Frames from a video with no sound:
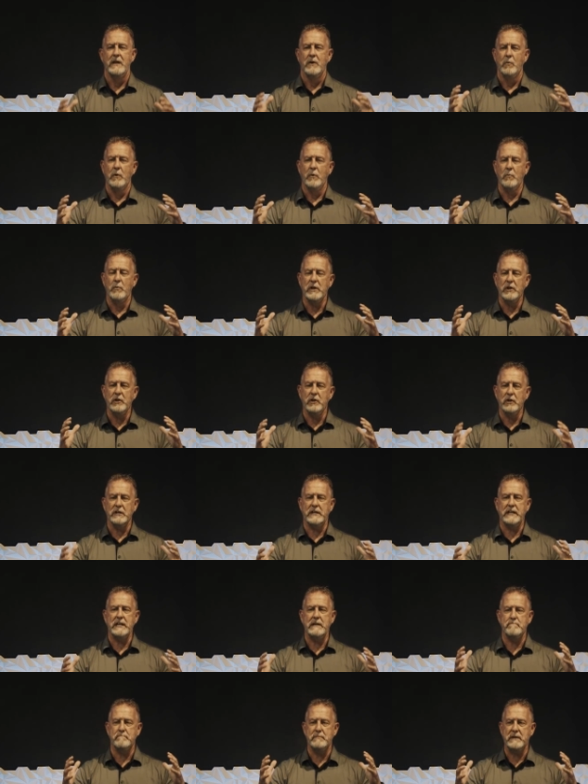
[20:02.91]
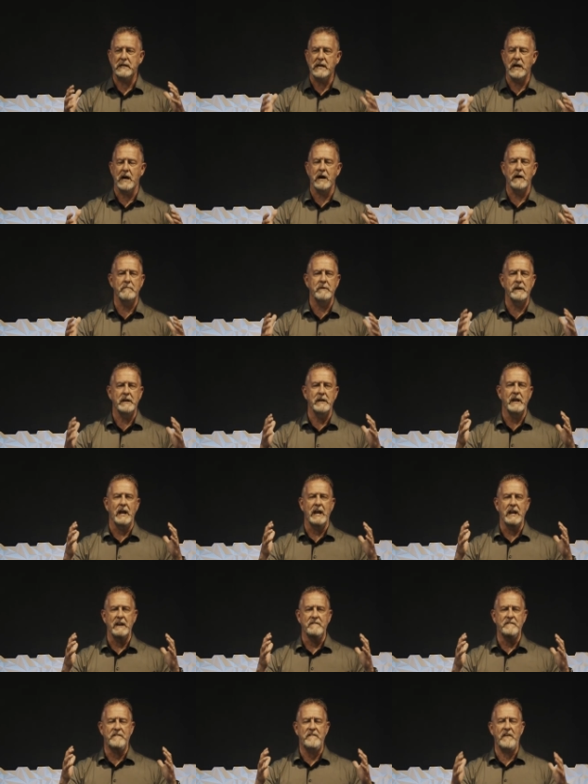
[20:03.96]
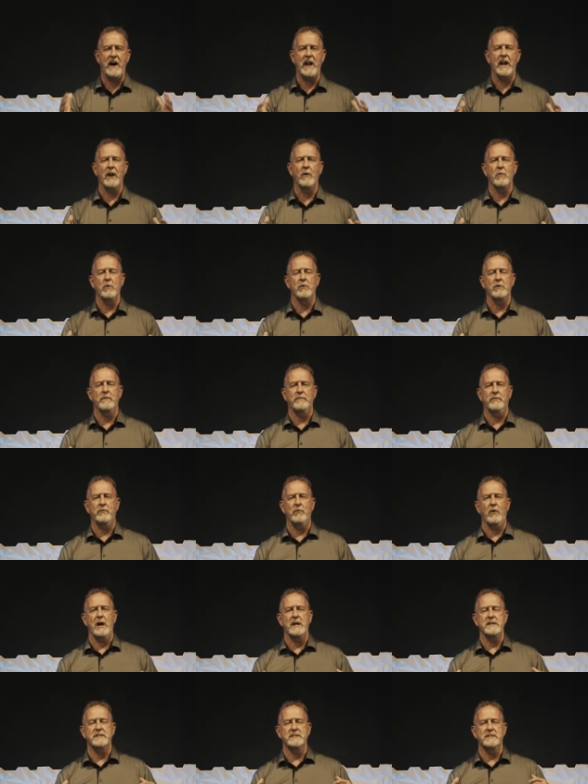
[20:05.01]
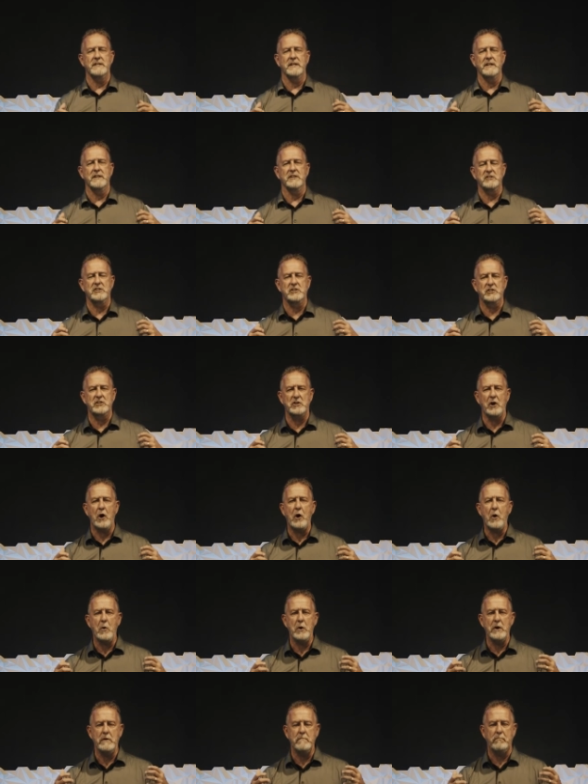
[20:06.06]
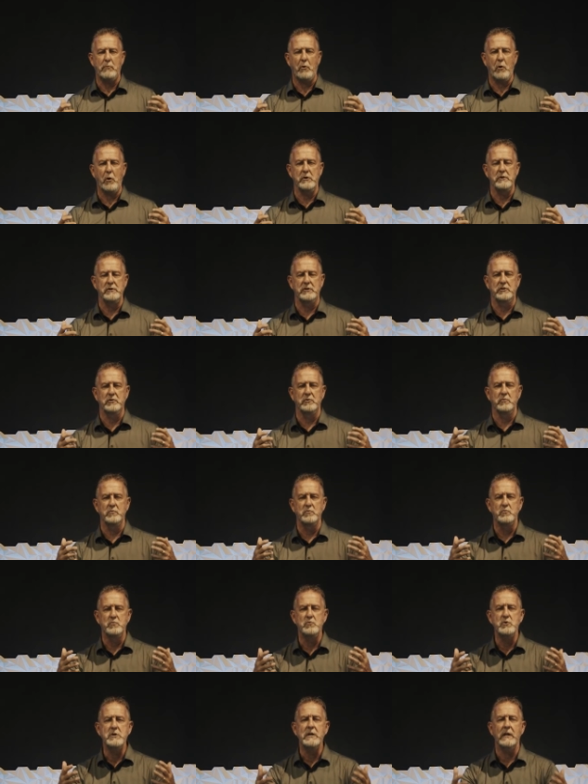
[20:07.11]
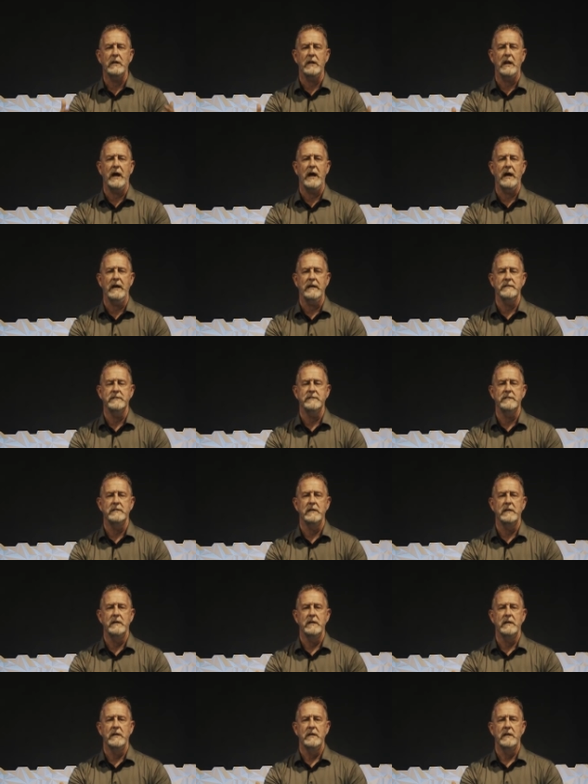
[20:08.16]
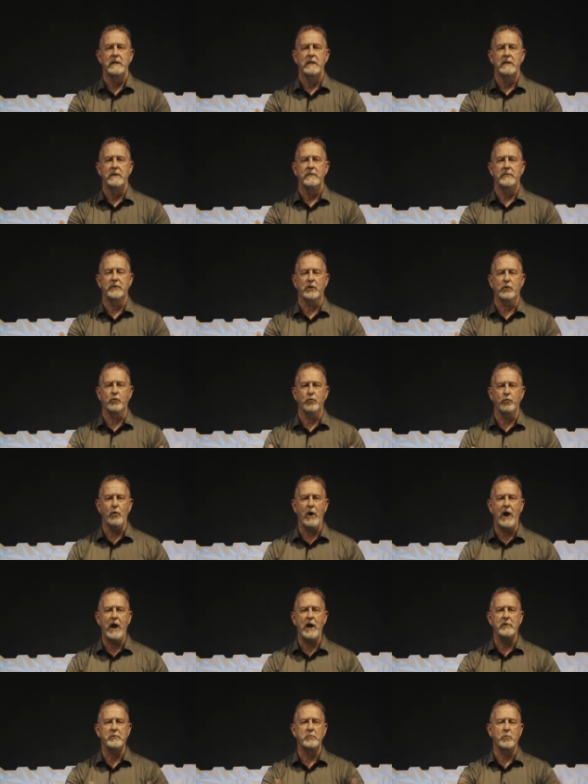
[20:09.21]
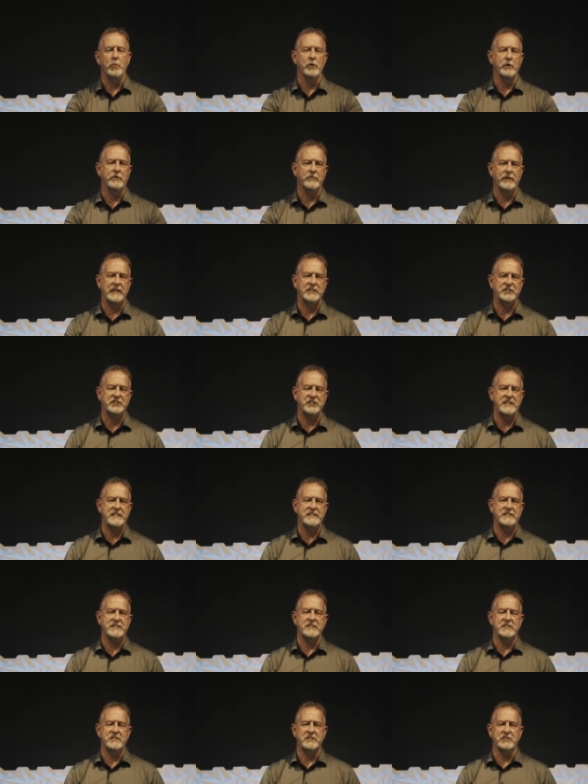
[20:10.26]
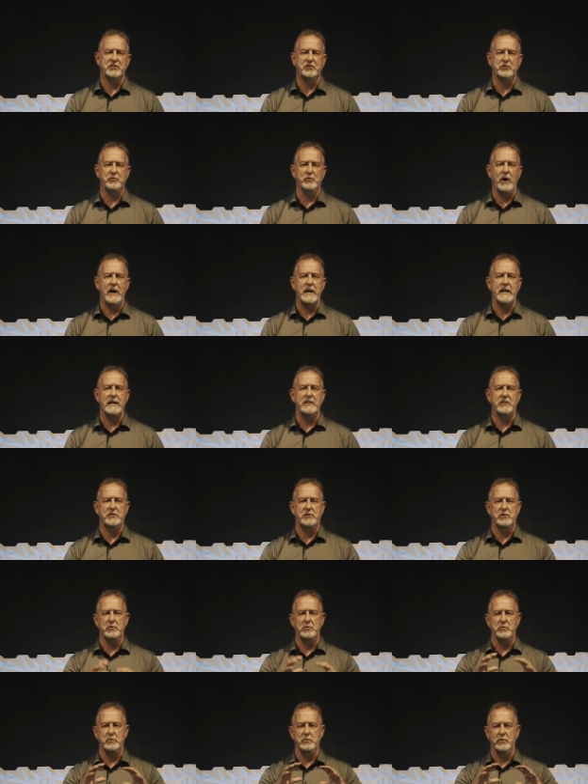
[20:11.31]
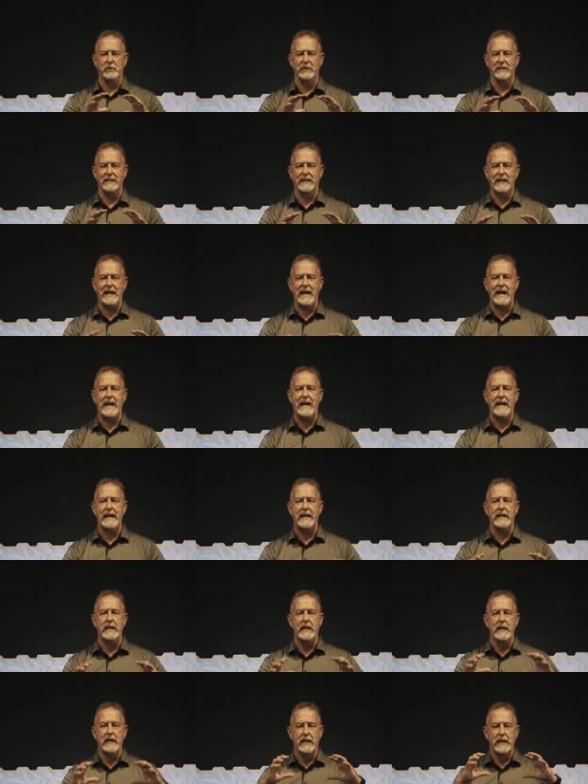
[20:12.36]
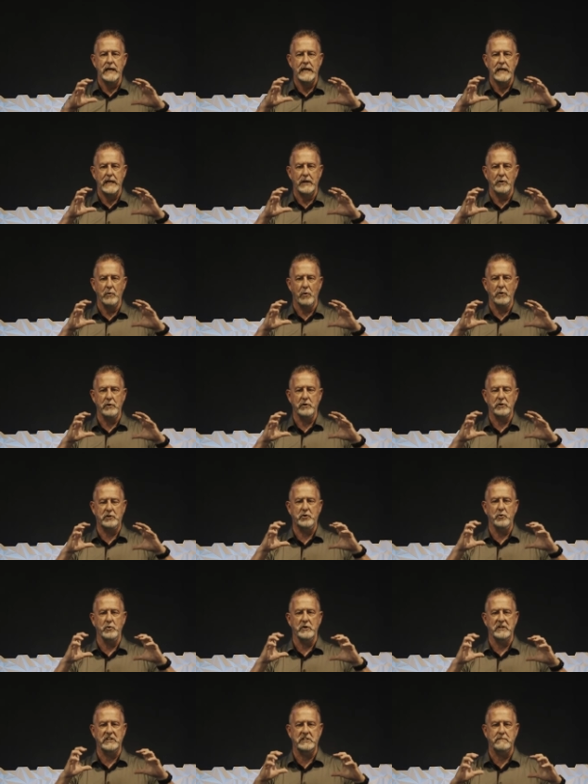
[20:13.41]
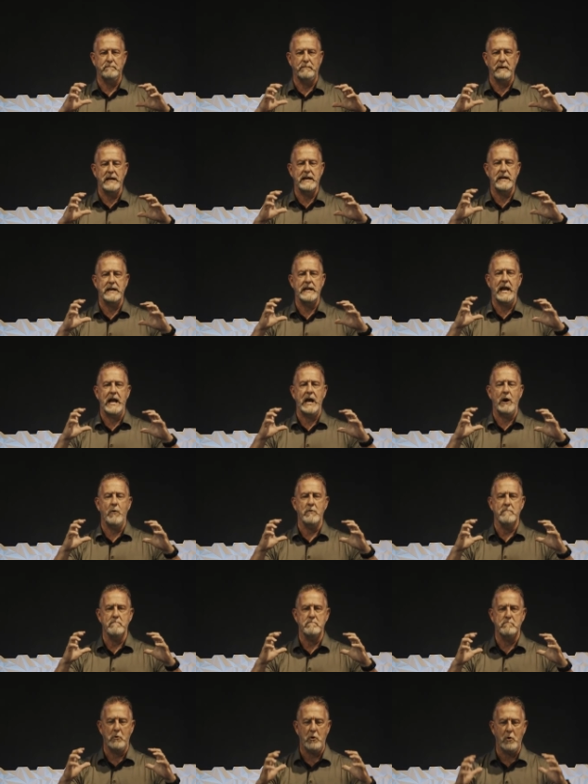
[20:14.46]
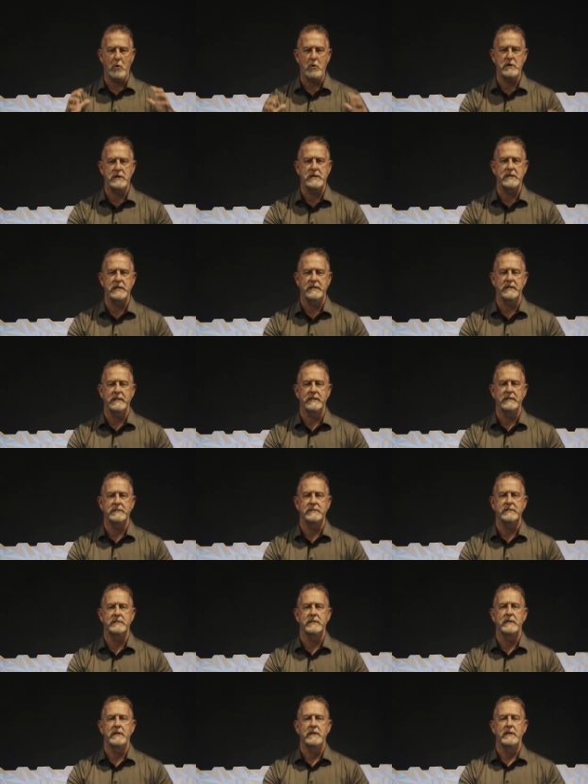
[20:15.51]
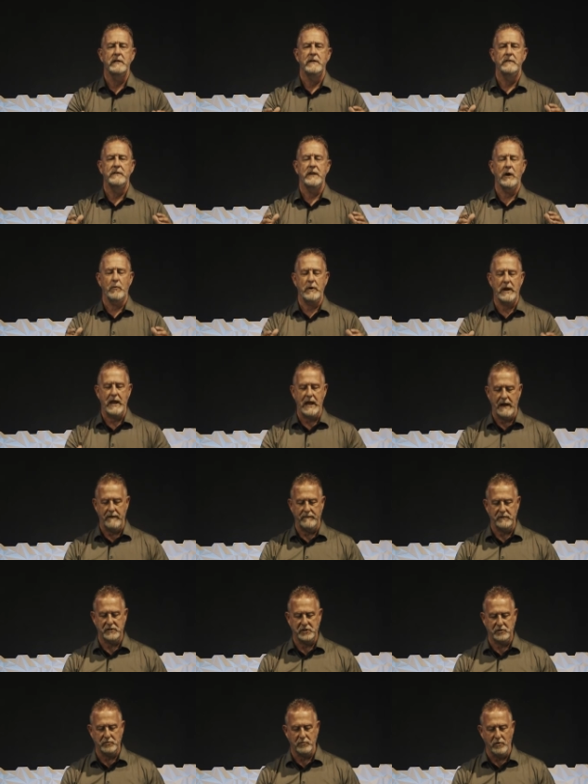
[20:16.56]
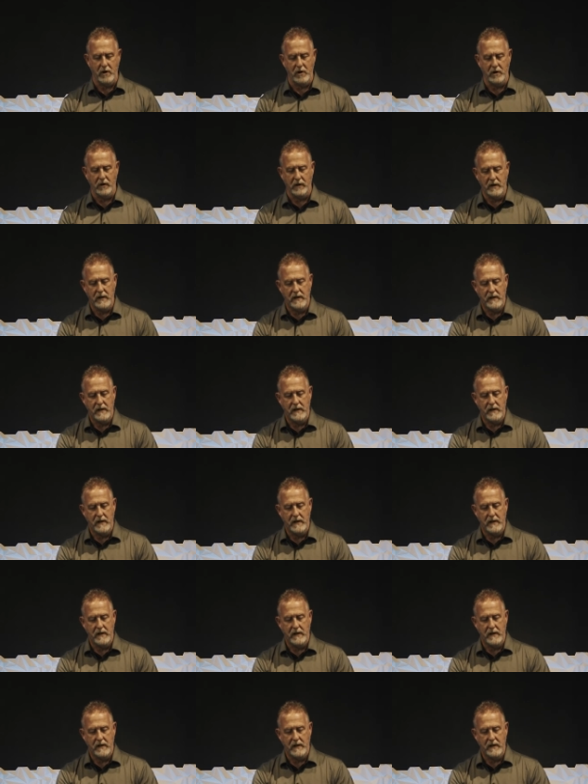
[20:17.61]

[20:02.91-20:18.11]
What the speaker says: When we look at becoming a follower of Christ, it is so important to realize the groundwork that Jesus is trying to lay in order to explain how important it is that we have a strong